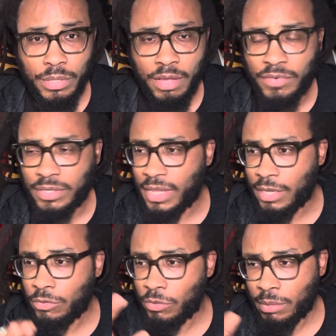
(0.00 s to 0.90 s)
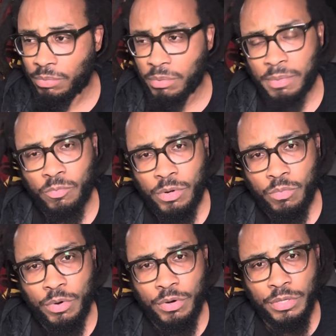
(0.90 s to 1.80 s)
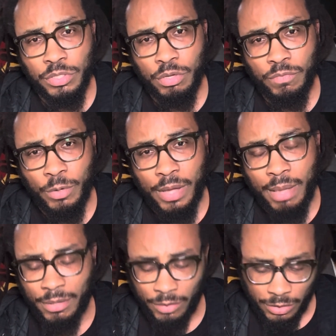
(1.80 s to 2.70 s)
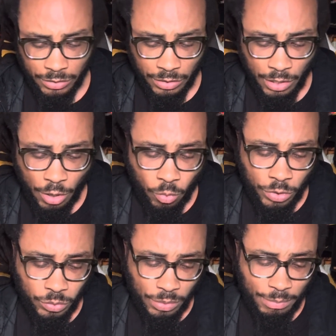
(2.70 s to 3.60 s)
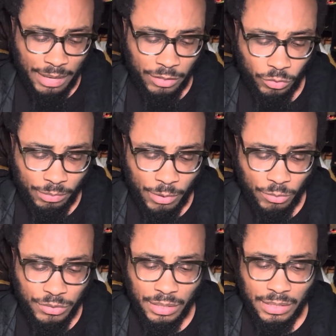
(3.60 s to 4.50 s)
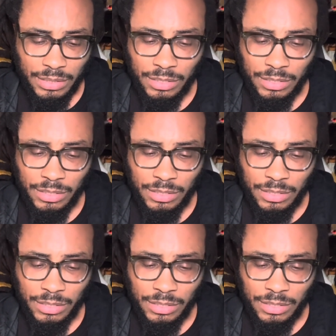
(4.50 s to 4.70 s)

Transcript: Every day you implement one word into your vocabulary, because once we make it through most of these,